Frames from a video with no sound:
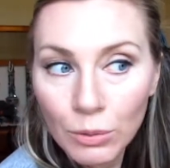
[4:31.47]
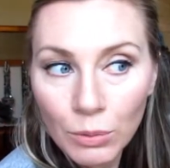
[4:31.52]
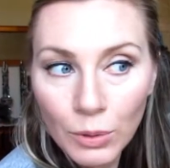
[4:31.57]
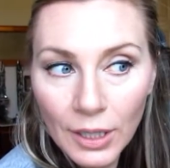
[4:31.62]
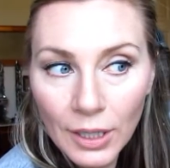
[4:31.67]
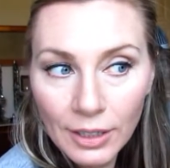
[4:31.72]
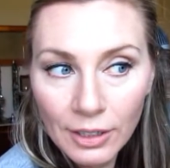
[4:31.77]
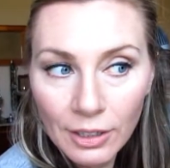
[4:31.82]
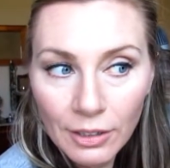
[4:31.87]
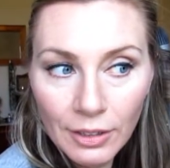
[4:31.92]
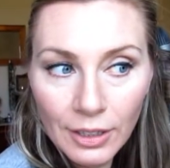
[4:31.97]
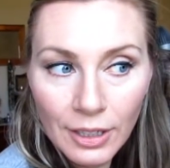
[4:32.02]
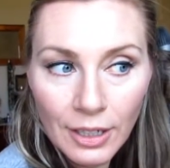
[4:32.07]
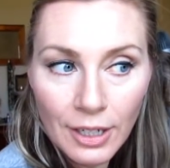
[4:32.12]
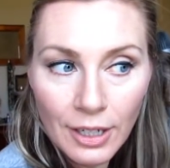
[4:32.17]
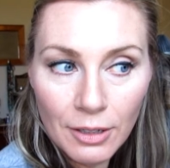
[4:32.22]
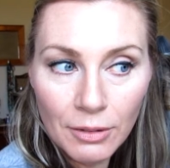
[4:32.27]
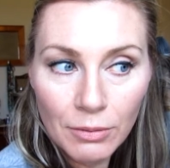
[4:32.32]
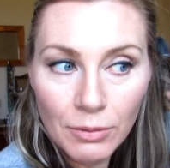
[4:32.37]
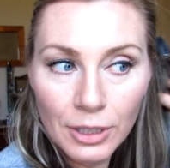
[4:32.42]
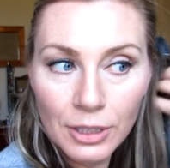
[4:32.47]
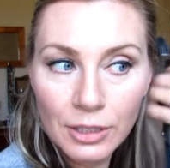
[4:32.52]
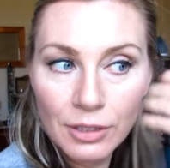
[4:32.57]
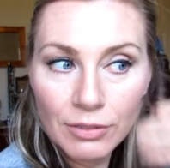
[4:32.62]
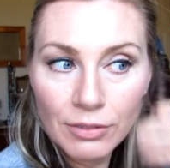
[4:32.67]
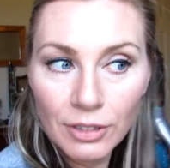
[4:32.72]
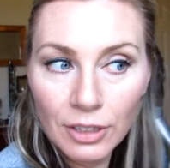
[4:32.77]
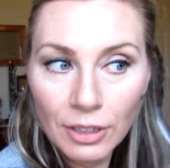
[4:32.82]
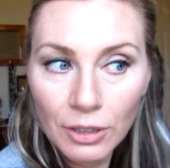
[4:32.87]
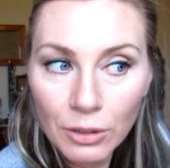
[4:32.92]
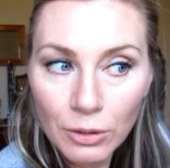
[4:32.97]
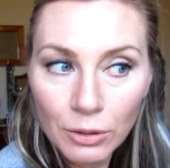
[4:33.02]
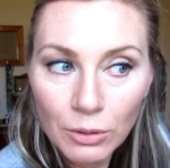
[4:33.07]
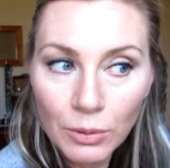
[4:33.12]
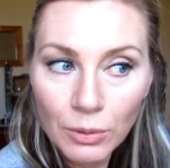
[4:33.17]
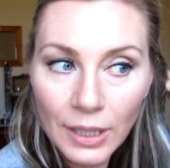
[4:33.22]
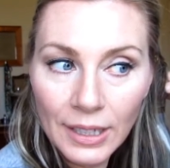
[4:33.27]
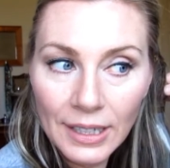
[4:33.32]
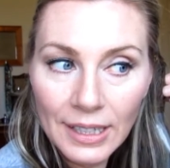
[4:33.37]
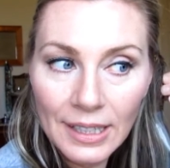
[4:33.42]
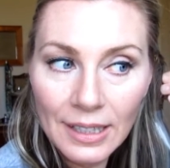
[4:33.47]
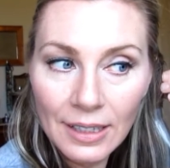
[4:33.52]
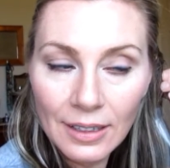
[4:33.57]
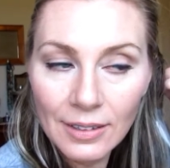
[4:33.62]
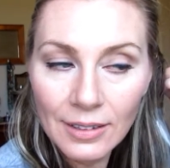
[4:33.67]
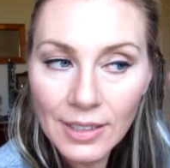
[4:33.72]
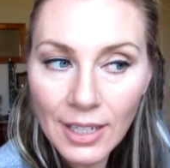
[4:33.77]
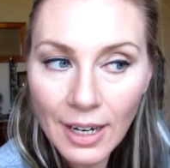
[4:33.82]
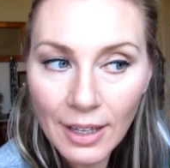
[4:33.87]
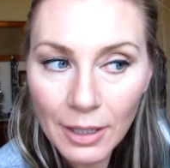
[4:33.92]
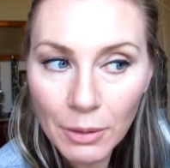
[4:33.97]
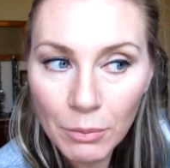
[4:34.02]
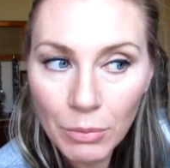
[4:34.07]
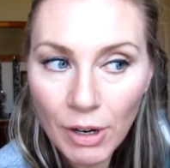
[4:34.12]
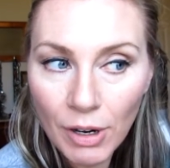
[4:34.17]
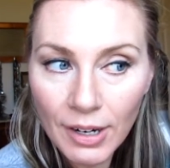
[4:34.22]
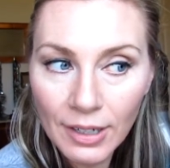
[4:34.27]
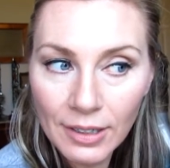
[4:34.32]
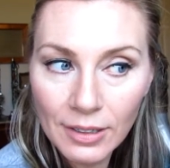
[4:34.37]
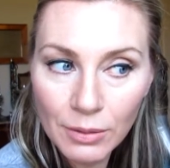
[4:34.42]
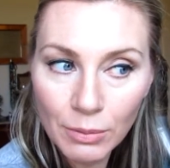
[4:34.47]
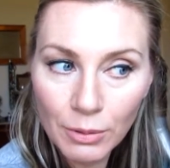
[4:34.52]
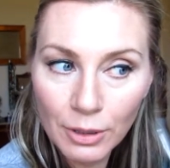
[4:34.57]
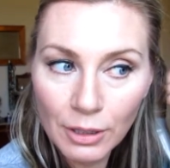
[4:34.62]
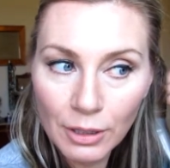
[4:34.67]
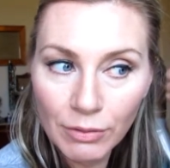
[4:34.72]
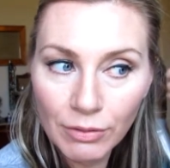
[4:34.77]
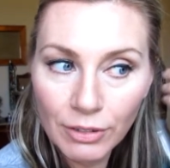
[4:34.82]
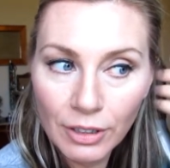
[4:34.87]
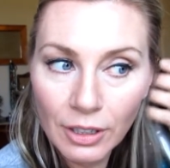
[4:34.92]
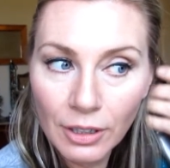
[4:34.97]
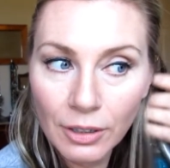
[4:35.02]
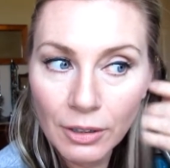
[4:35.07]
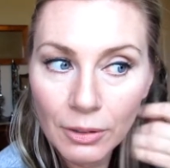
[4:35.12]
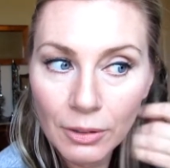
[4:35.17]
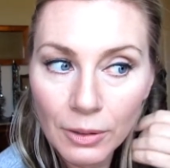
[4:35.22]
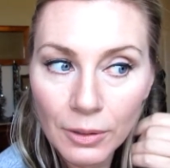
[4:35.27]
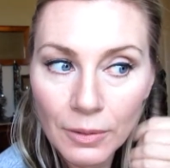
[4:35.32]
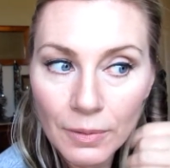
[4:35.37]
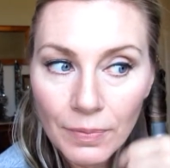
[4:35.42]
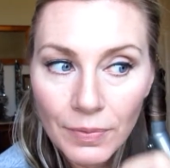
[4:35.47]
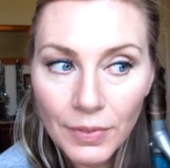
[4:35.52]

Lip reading: what curling iron works for you, what heat styling products work for you.